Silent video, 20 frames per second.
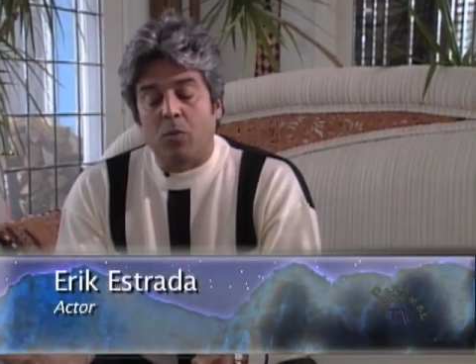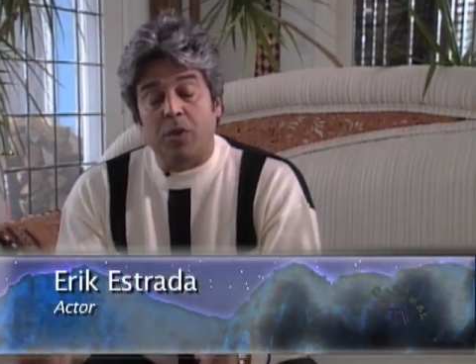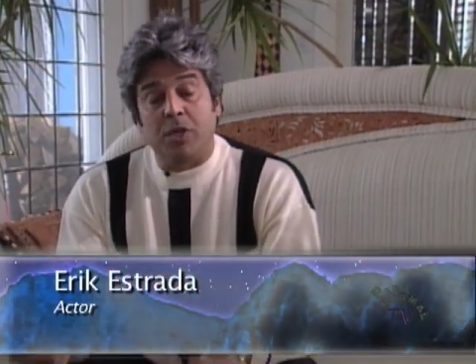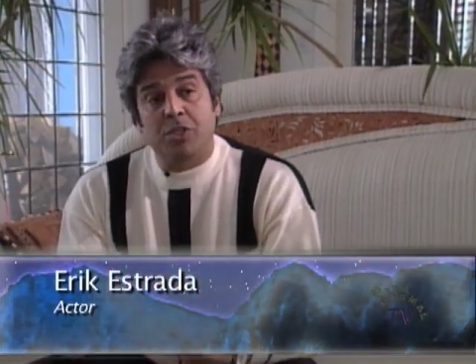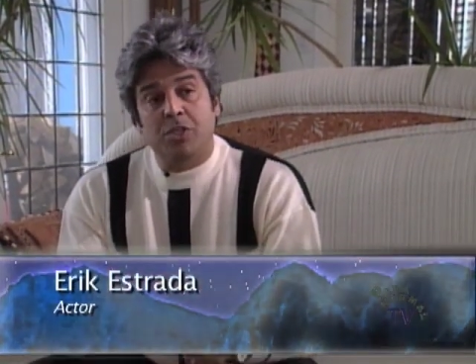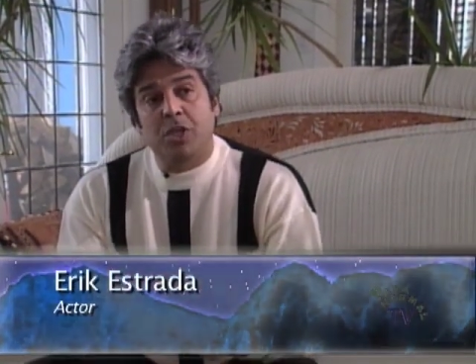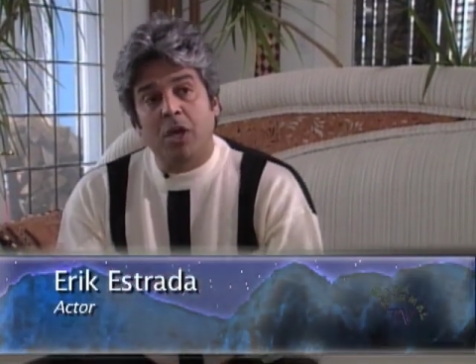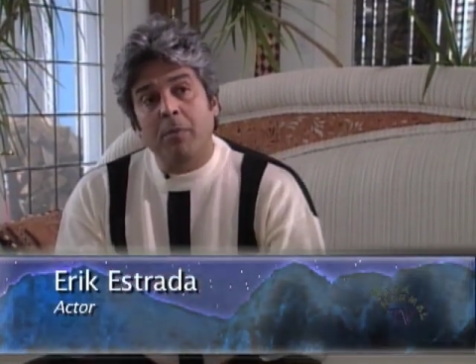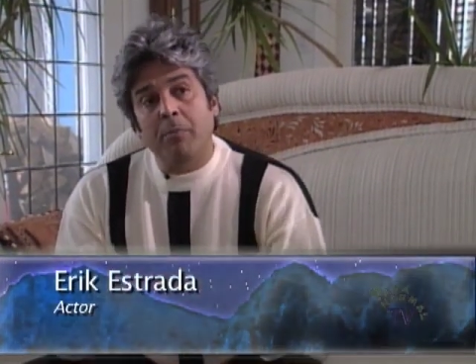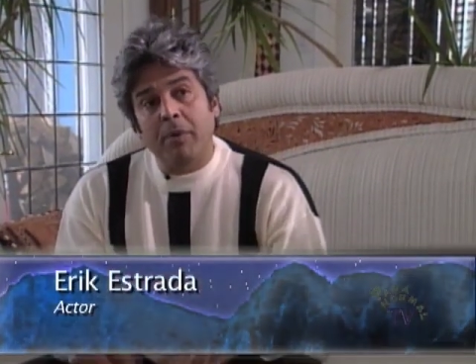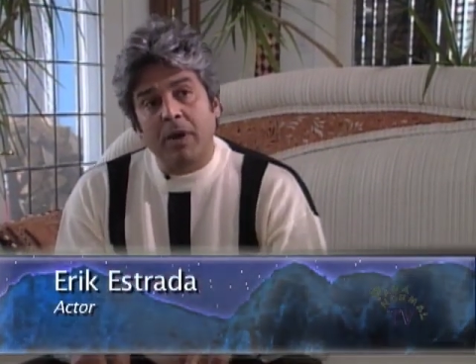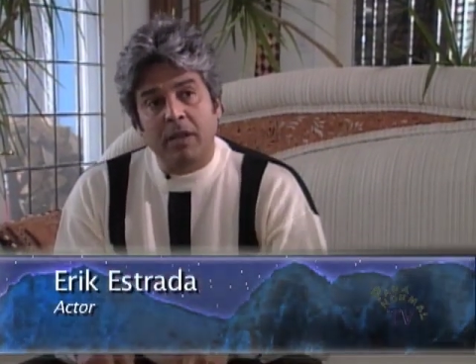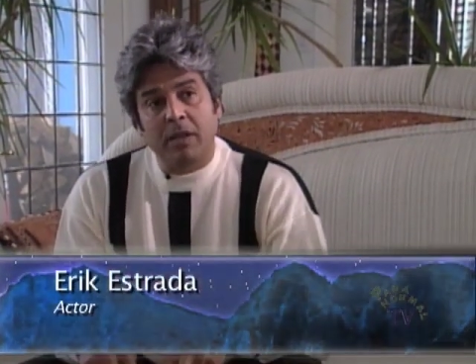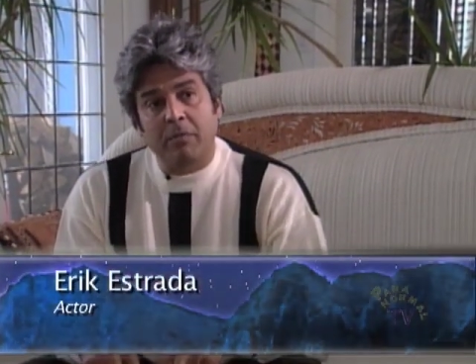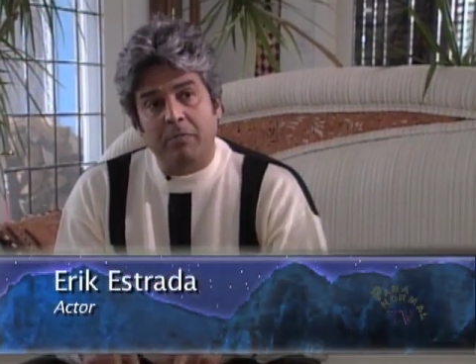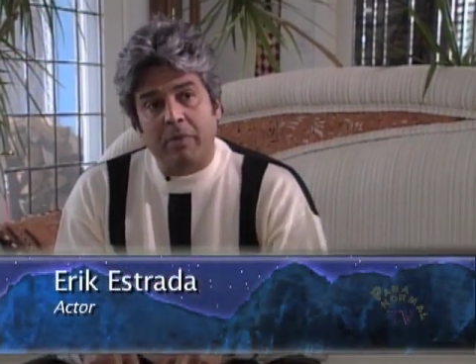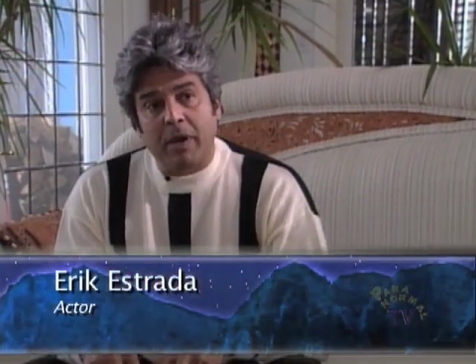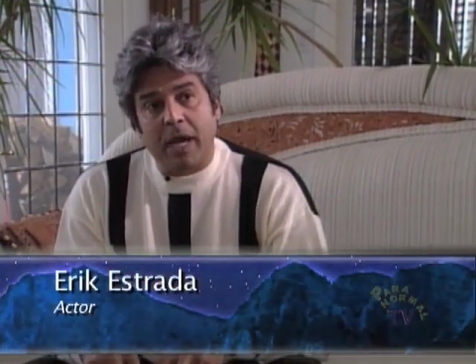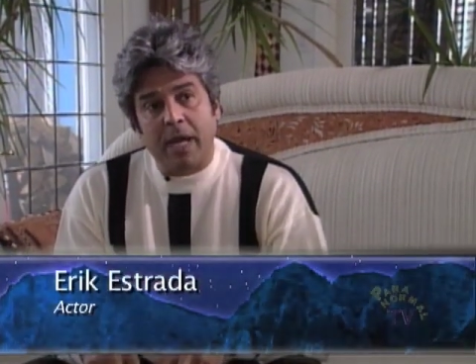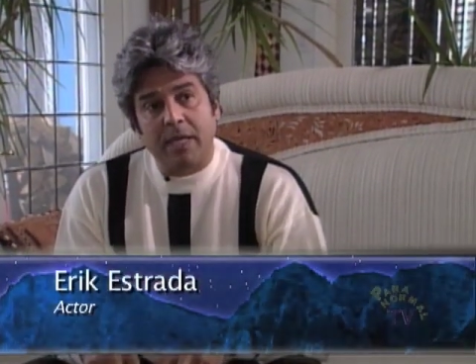we jump on
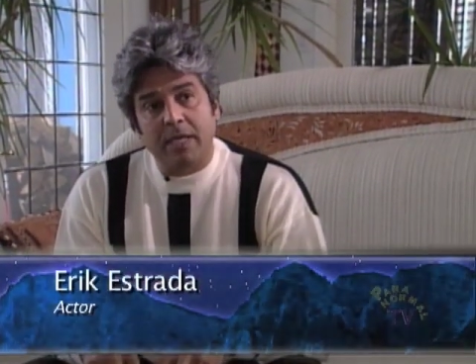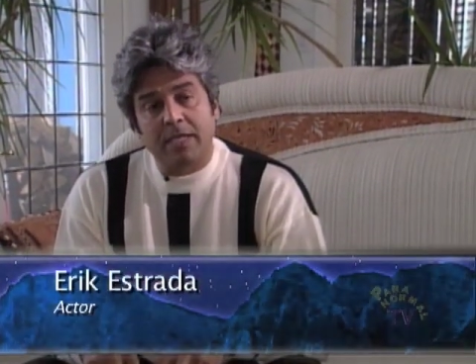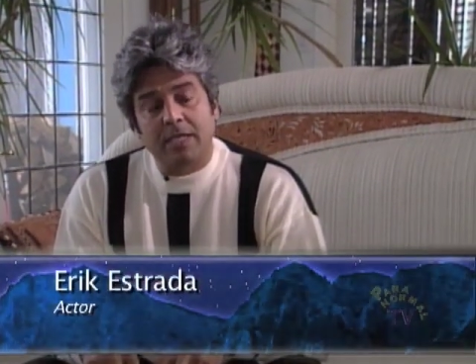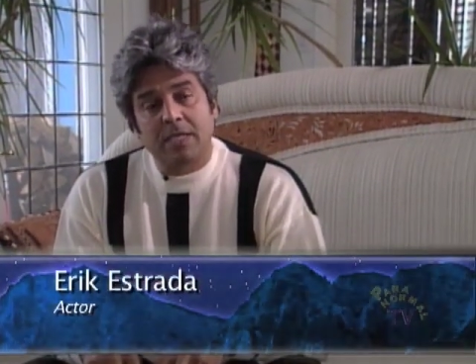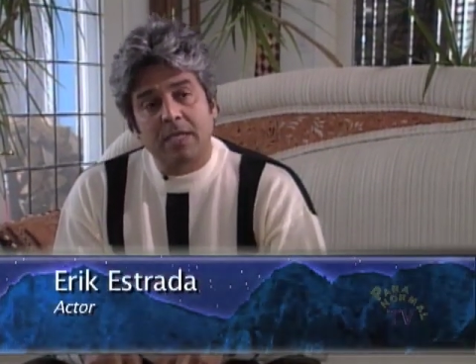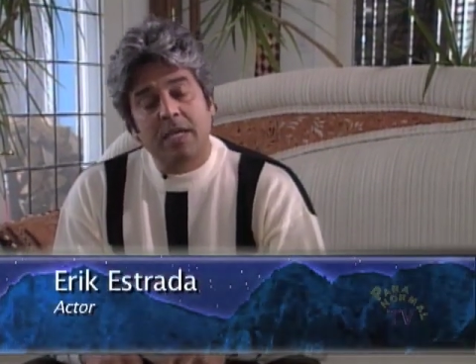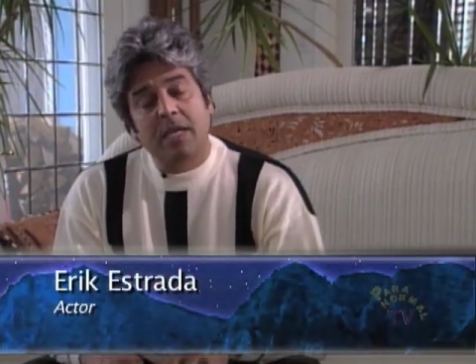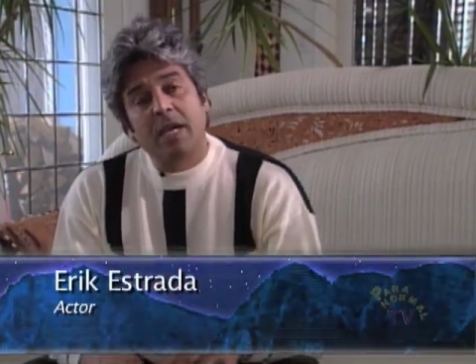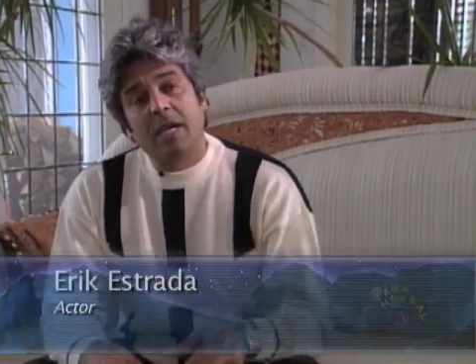the bikes,